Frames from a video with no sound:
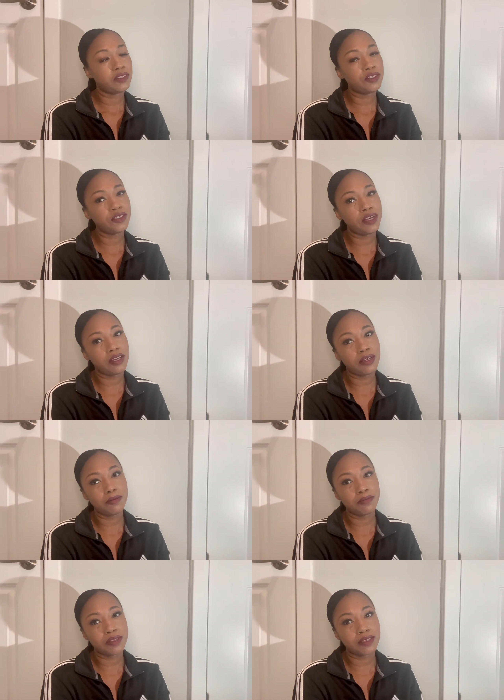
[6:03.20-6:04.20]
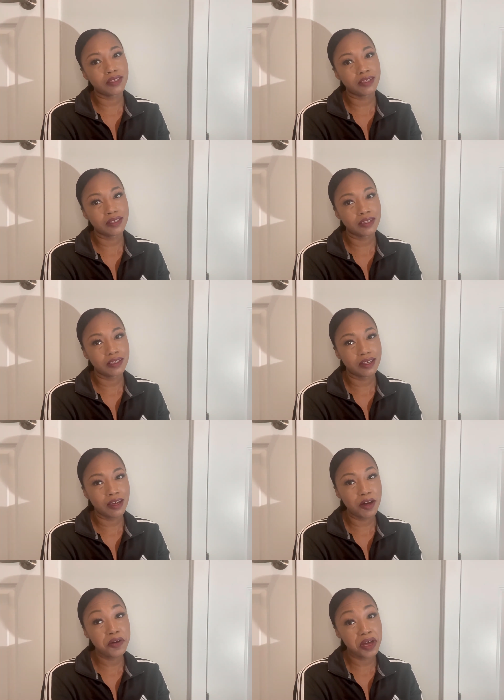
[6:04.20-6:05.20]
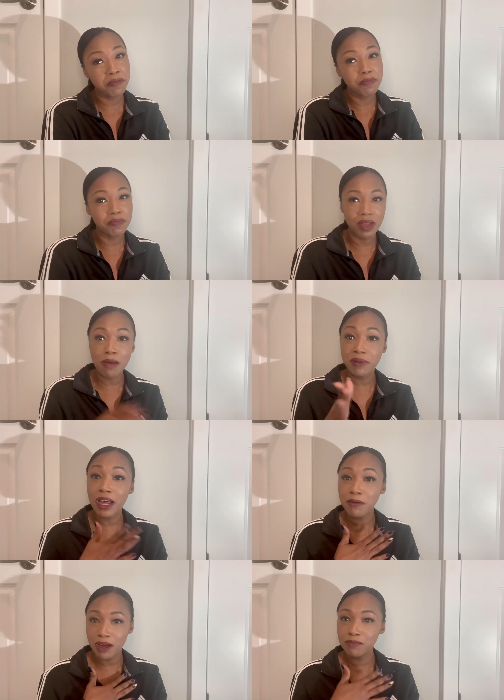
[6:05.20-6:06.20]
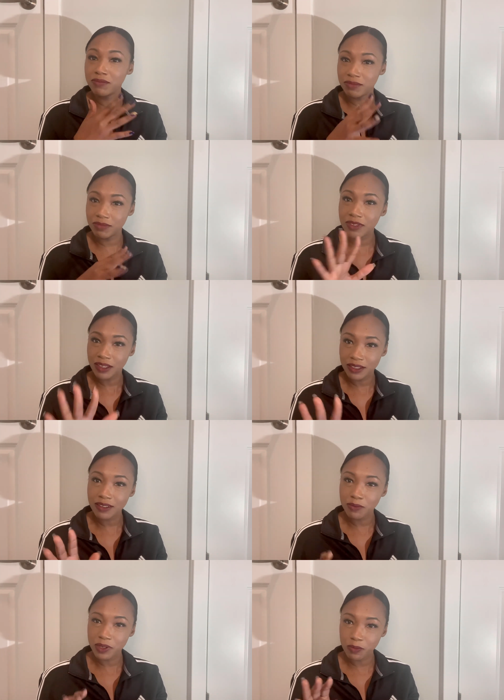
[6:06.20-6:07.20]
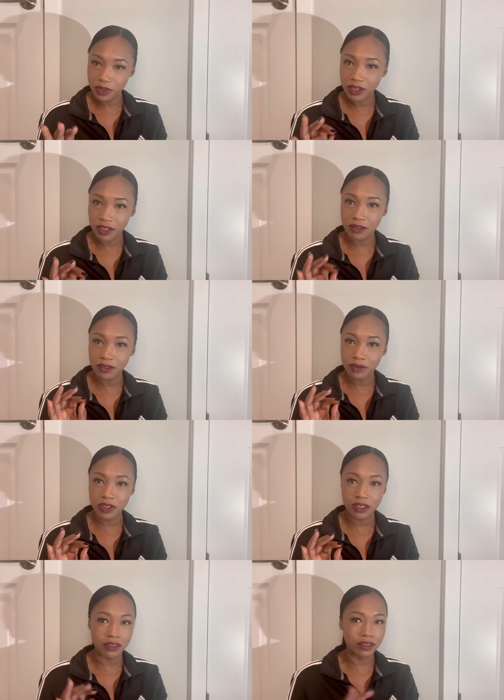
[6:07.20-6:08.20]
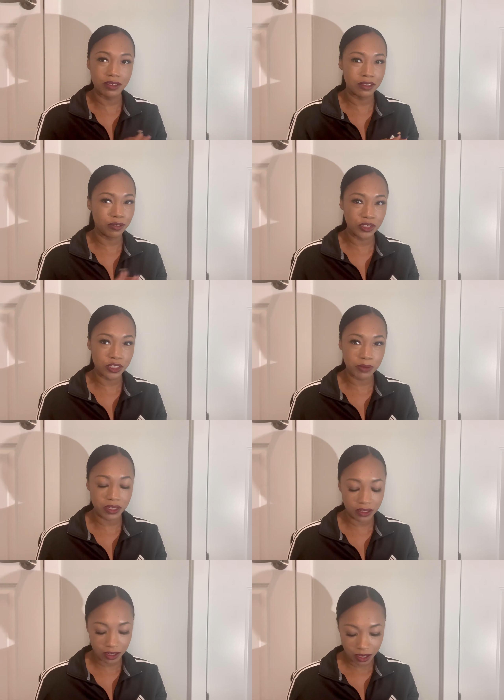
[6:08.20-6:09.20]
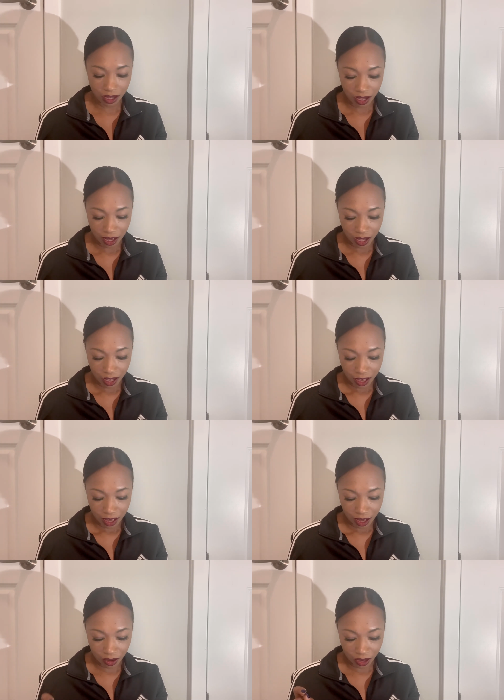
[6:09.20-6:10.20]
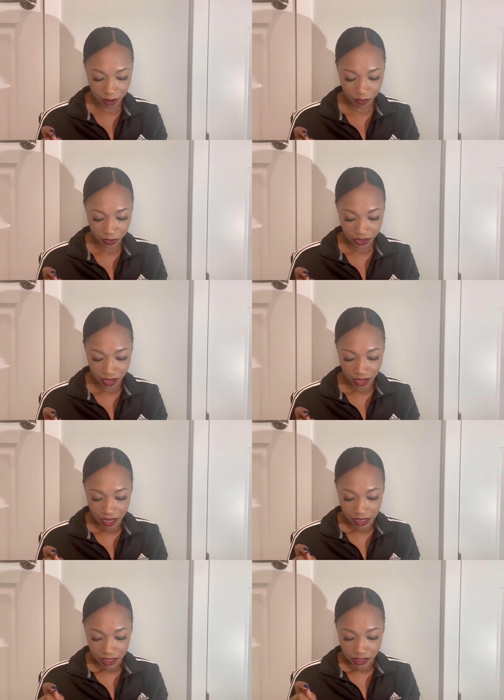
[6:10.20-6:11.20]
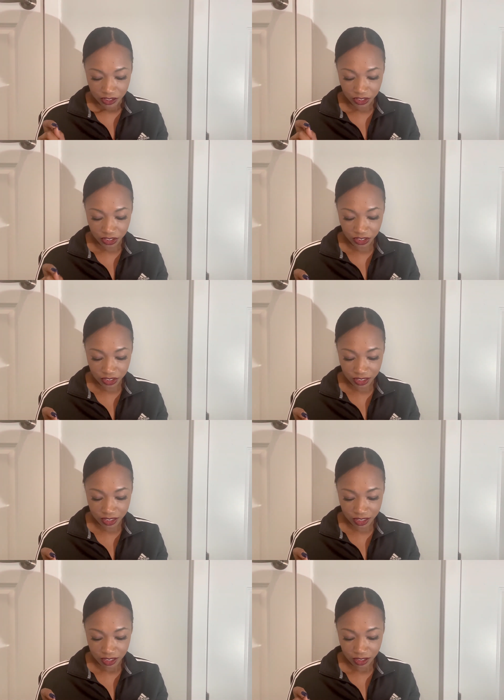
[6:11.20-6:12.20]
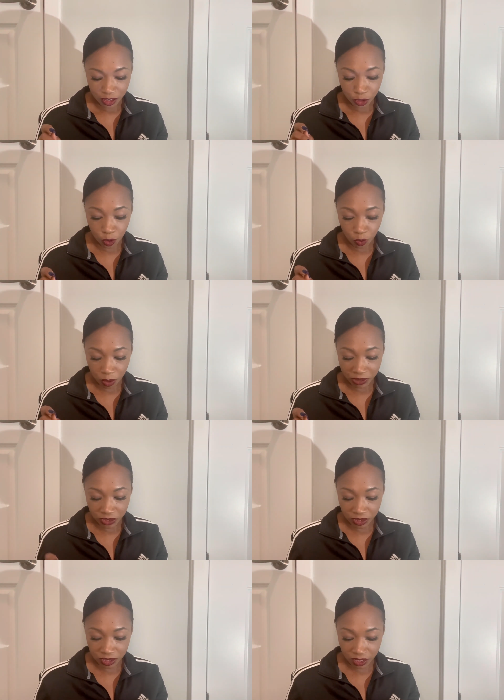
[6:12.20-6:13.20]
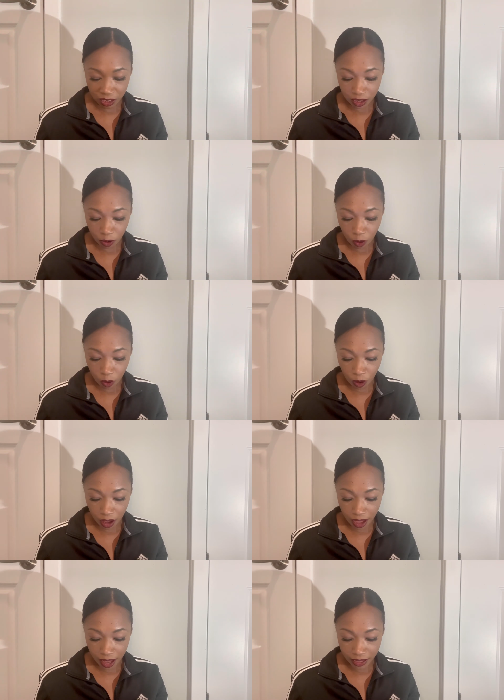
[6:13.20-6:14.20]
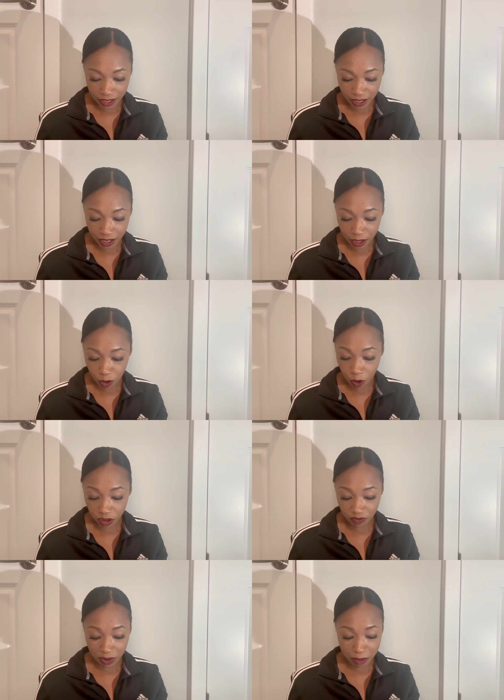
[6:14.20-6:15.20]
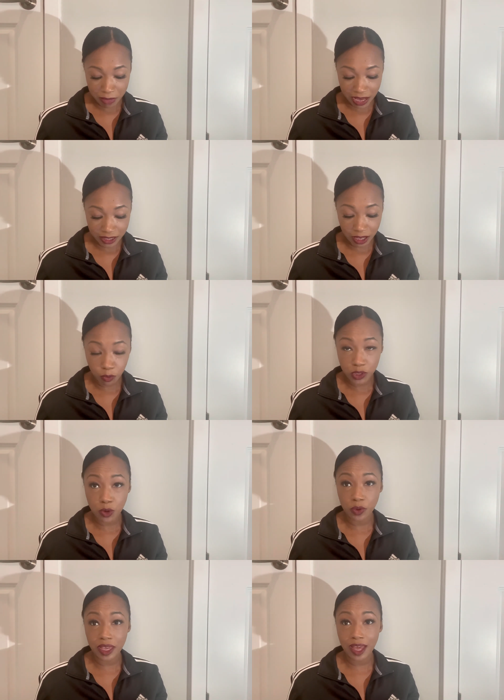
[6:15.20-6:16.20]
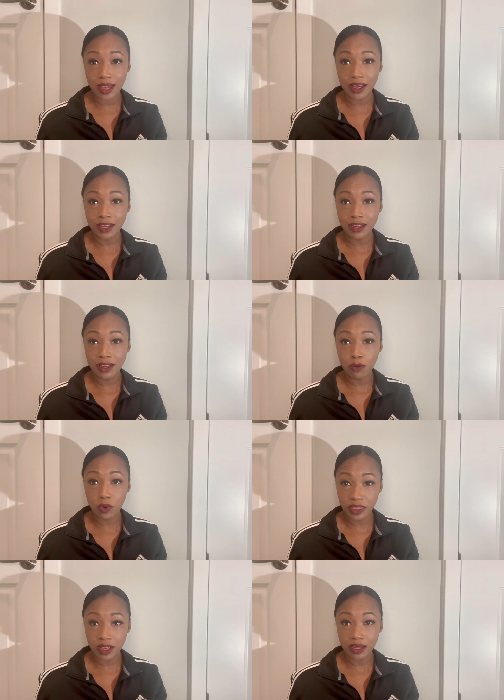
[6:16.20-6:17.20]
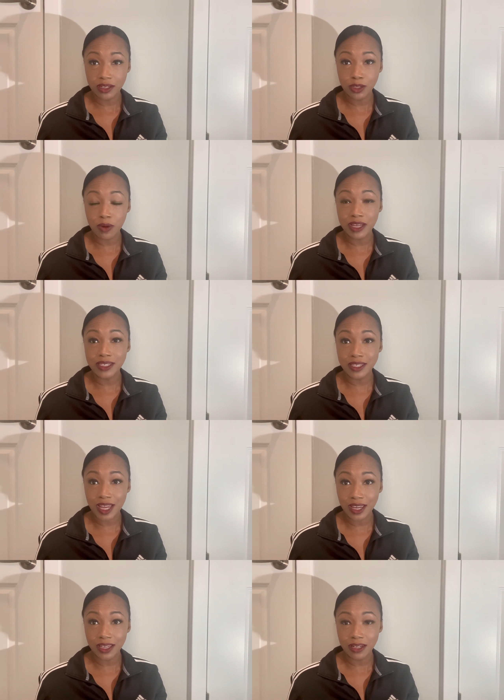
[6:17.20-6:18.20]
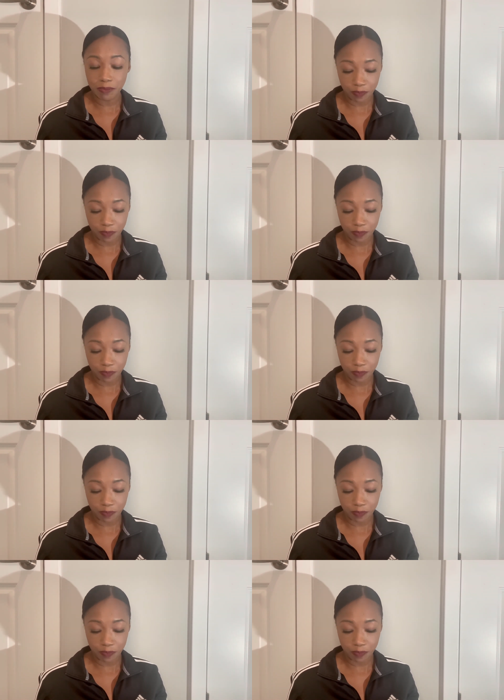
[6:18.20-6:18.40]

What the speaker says: James. Okay. But we're good. We're good. No judgment. Okay. The new woman just took any and all of my mess and was okay with it. So I stayed.